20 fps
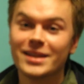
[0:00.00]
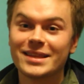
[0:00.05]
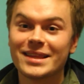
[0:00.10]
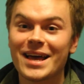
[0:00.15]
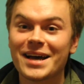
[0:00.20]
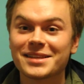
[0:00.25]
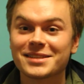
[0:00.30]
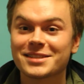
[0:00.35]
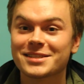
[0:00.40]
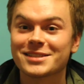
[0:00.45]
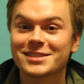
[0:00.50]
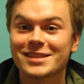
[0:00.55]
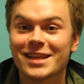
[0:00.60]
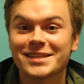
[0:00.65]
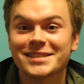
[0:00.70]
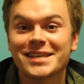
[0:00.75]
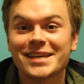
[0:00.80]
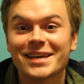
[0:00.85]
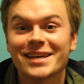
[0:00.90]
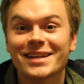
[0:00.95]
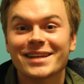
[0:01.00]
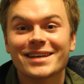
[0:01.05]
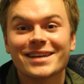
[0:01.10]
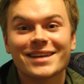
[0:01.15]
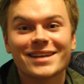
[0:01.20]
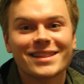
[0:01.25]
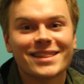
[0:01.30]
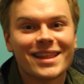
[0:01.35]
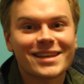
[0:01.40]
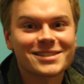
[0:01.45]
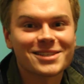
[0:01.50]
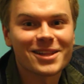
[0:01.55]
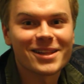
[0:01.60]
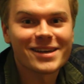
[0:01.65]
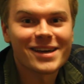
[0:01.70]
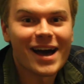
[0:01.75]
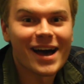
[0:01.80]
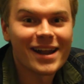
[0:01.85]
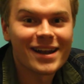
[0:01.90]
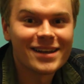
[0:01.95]
that's that's it. That's all
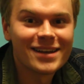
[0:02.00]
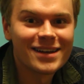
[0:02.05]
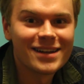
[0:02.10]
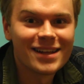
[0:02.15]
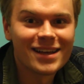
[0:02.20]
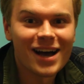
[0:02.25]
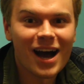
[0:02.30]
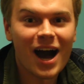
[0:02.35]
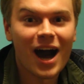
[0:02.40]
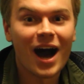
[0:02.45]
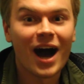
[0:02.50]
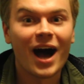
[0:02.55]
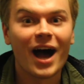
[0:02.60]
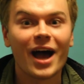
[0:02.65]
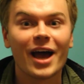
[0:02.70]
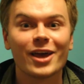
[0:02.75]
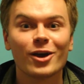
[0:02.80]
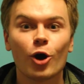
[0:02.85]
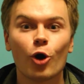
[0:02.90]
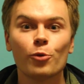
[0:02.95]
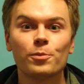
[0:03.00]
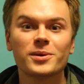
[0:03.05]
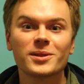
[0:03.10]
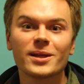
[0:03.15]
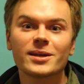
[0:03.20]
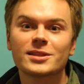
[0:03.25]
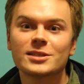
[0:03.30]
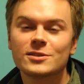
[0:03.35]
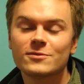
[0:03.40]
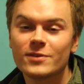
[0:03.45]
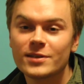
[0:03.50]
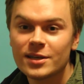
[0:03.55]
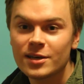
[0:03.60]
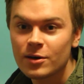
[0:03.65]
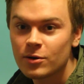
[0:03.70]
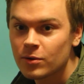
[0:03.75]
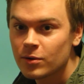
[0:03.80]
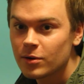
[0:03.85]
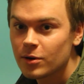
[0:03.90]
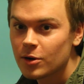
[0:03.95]
I got. I hope you like this
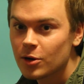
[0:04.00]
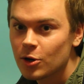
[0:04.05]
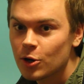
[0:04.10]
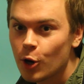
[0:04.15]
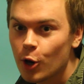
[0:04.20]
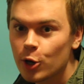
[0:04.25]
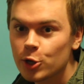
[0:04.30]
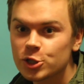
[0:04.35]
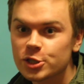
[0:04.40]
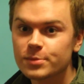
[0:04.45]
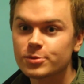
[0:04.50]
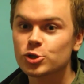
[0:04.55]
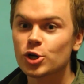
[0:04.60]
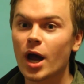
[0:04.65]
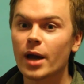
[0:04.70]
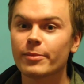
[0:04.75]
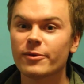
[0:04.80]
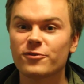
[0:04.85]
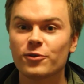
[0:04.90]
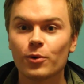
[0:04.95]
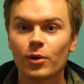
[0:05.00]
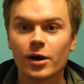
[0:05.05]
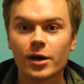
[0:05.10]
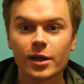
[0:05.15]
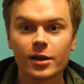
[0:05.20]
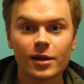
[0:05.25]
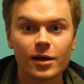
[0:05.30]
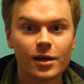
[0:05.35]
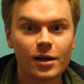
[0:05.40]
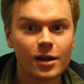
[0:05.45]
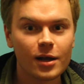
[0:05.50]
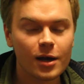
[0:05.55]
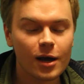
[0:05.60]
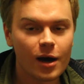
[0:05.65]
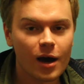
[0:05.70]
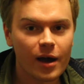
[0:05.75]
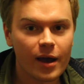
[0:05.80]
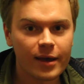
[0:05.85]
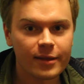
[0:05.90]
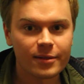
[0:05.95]
video. Subscribe if you want.
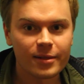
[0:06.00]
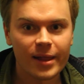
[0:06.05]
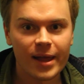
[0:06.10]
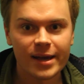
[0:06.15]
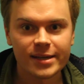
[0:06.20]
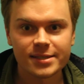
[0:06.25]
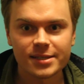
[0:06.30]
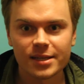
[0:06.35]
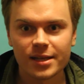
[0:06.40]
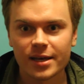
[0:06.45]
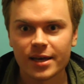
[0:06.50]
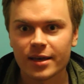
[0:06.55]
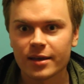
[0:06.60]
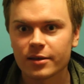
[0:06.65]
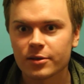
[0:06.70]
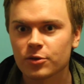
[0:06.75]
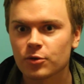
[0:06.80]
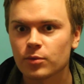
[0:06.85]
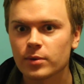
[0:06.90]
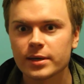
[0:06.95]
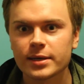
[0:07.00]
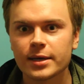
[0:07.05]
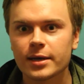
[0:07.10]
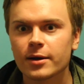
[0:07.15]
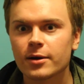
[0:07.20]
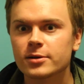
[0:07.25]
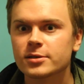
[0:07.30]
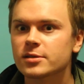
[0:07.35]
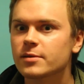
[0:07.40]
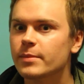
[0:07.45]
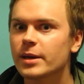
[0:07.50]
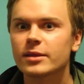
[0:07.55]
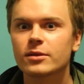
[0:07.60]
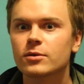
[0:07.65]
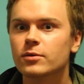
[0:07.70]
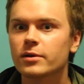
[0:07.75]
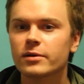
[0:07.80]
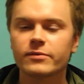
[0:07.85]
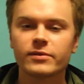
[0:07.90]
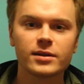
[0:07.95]
In the last like three years, I've made
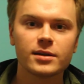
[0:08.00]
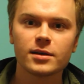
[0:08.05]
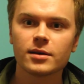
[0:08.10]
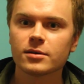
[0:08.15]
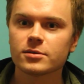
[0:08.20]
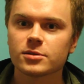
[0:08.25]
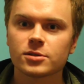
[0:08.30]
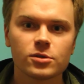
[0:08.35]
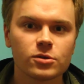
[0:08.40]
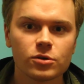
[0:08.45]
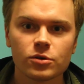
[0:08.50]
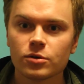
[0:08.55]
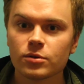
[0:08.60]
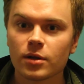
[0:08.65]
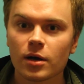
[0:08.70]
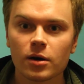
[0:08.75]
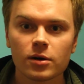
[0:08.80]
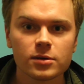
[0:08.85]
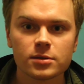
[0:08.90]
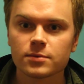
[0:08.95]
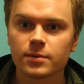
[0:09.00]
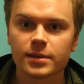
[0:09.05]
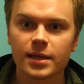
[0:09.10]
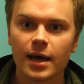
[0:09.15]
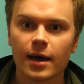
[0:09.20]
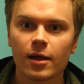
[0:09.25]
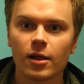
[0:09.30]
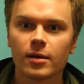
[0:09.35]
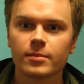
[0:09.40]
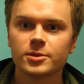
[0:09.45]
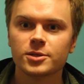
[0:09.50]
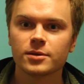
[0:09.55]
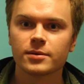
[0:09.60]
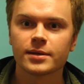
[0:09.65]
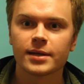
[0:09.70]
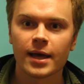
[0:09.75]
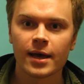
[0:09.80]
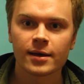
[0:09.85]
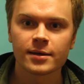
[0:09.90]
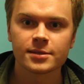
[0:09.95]
three videos, so who knows what the hell I'm
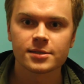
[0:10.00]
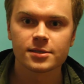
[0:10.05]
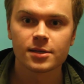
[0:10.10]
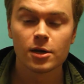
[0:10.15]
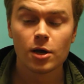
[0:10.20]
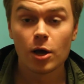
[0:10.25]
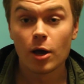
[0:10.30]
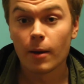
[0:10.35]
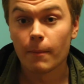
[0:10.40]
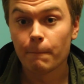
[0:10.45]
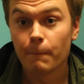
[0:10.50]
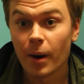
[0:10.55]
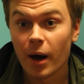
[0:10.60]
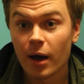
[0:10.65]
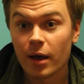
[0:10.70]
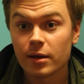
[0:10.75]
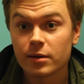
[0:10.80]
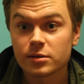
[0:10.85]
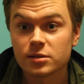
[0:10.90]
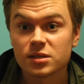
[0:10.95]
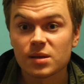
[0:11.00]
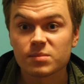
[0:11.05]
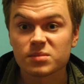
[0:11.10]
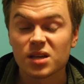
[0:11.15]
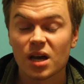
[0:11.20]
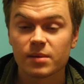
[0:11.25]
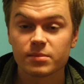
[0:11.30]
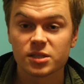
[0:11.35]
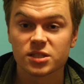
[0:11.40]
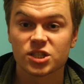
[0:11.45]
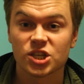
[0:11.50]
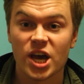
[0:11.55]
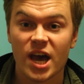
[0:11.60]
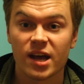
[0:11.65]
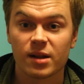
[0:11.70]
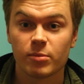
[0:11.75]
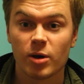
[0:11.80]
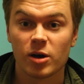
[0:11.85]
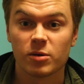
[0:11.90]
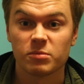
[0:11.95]
doing next. But sometimes I
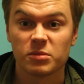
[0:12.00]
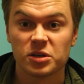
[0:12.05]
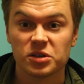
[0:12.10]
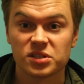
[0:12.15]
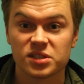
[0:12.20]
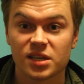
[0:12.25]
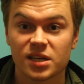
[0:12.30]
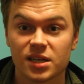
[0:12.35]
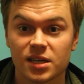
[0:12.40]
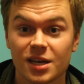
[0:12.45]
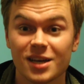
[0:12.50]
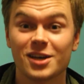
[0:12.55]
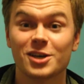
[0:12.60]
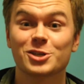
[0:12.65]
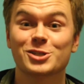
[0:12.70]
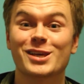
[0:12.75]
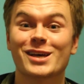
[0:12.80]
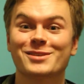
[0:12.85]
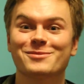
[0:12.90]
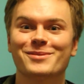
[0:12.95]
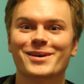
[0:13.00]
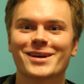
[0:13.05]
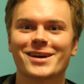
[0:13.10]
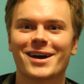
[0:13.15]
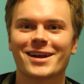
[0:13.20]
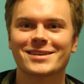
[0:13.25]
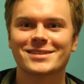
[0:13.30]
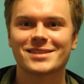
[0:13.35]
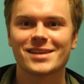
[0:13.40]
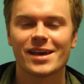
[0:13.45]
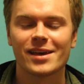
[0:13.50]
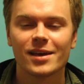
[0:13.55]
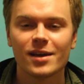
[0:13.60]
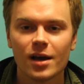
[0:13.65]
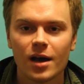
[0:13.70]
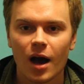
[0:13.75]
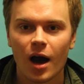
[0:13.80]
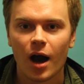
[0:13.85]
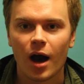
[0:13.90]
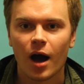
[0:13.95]
chat about music. So that's what I gotta say.
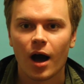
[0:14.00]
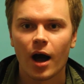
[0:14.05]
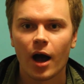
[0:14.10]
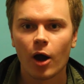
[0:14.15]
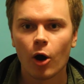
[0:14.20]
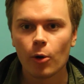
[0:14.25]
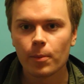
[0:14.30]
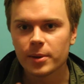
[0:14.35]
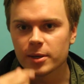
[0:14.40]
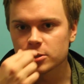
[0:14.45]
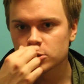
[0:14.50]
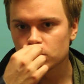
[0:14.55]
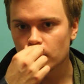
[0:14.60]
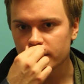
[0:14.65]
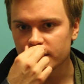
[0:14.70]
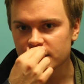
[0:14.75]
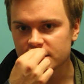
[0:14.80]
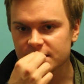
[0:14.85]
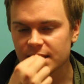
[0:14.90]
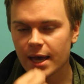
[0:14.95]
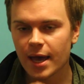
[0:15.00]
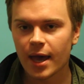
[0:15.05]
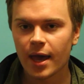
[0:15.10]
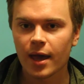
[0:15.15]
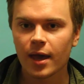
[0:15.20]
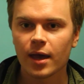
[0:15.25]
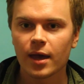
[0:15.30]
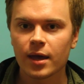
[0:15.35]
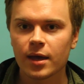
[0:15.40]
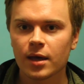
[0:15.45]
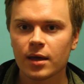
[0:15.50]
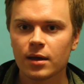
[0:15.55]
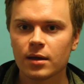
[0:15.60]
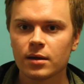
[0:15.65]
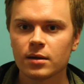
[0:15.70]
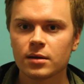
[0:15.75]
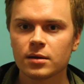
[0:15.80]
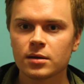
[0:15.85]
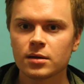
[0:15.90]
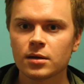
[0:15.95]
Uh, I hope you enjoyed this,
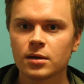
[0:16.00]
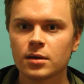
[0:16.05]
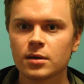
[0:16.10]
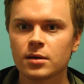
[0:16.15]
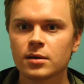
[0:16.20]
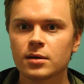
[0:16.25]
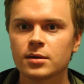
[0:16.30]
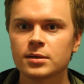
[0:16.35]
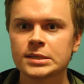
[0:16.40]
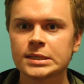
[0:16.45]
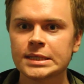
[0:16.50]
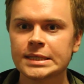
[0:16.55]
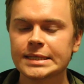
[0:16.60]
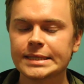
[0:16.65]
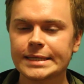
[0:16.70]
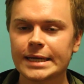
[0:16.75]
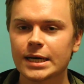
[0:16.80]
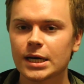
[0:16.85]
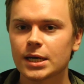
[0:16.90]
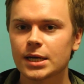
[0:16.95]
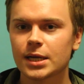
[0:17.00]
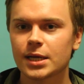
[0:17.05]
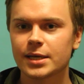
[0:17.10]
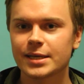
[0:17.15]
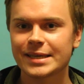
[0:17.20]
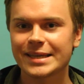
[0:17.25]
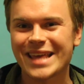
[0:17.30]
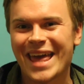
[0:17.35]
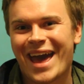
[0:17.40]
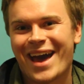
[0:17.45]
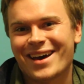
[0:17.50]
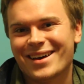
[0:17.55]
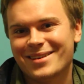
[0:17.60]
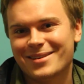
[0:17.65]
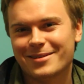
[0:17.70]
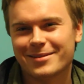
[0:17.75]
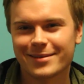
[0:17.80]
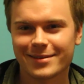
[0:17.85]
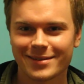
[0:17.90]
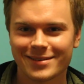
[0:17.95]
and yeah.
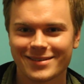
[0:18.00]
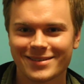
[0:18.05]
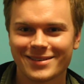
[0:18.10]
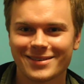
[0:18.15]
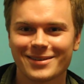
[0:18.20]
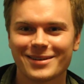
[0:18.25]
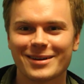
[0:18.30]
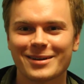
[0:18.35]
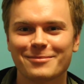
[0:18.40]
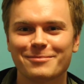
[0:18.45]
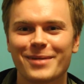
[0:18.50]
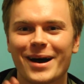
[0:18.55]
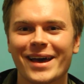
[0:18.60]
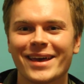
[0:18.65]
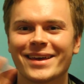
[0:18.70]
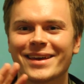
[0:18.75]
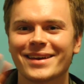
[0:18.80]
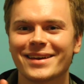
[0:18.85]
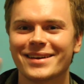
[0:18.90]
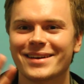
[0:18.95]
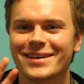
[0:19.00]
Bye.